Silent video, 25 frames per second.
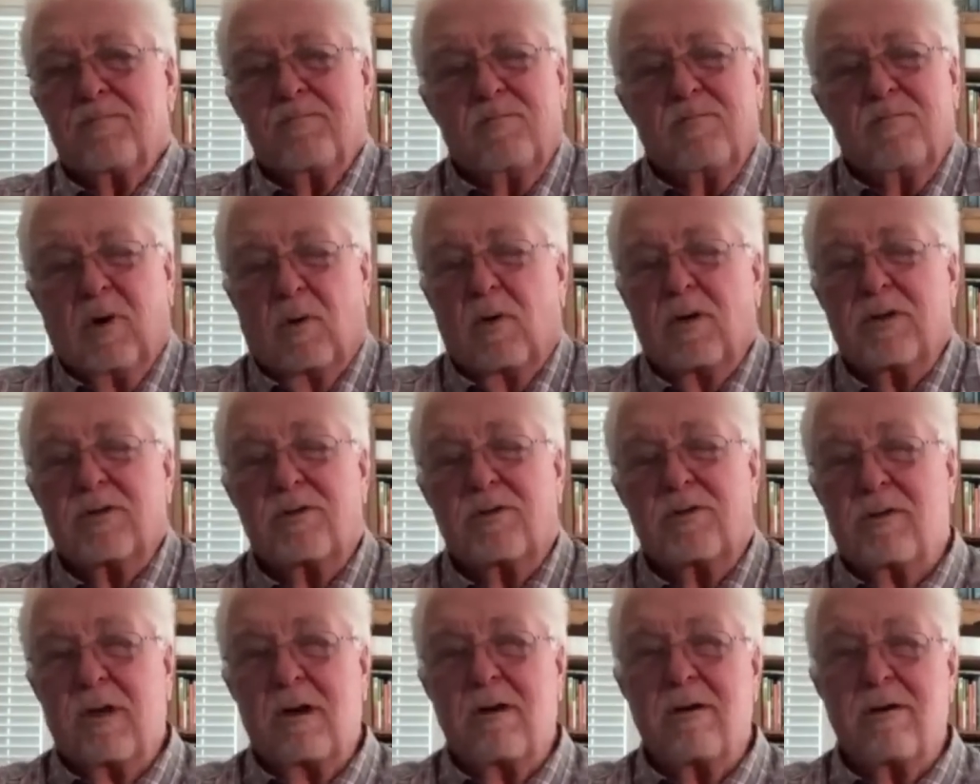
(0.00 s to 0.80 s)
But once
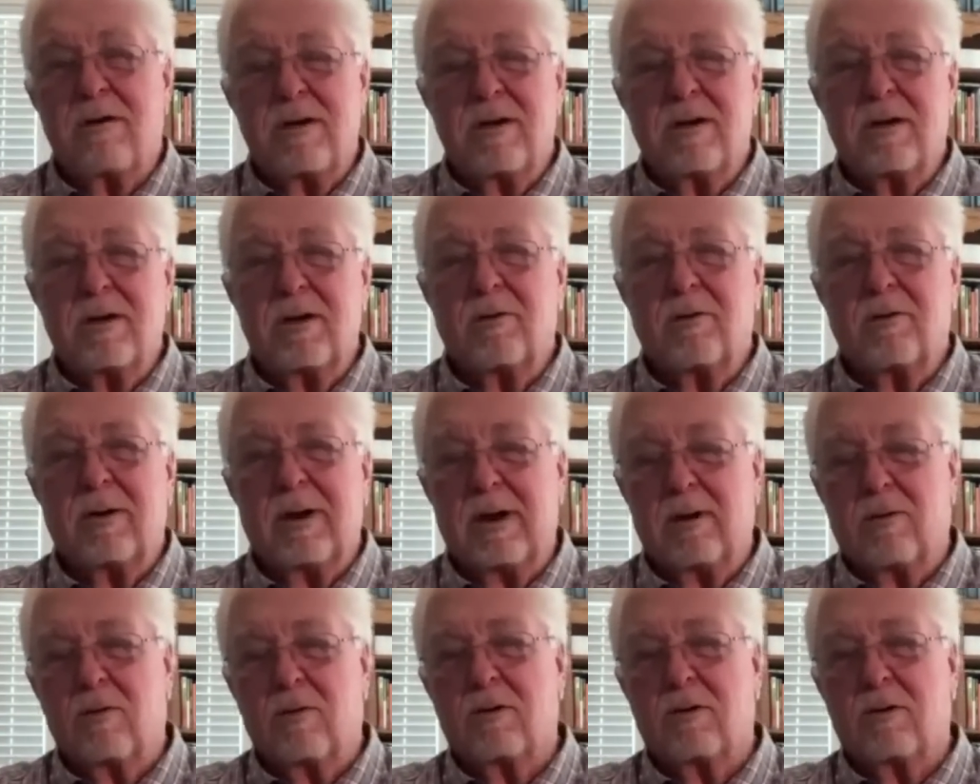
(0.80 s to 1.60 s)
you're there, you can go
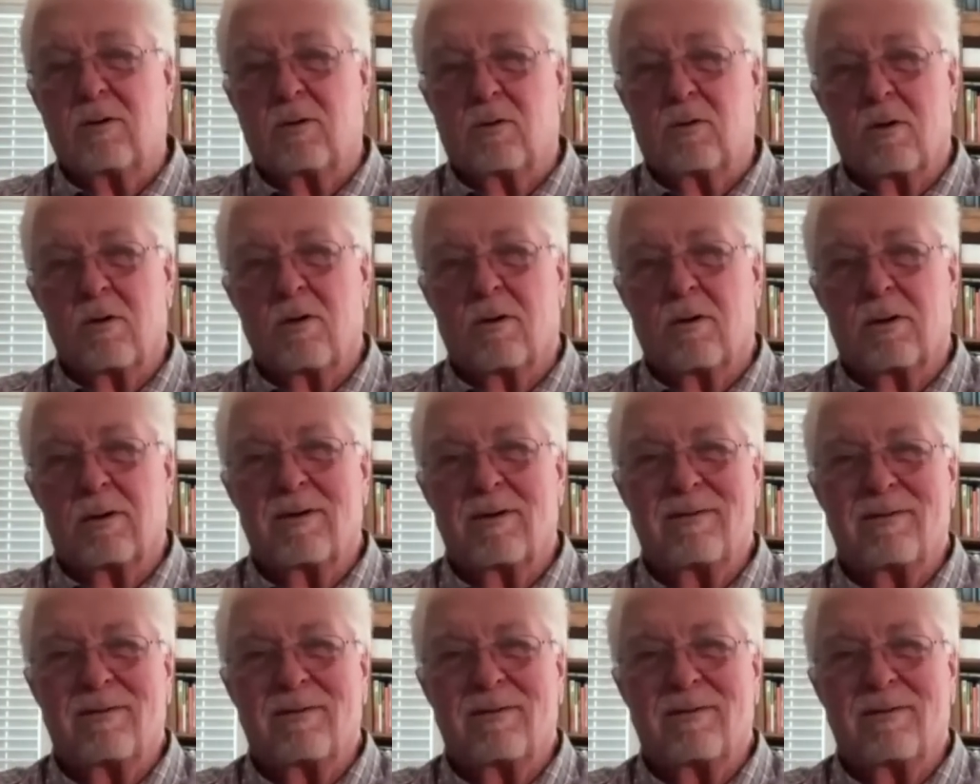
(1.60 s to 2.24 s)
anywhere in the world.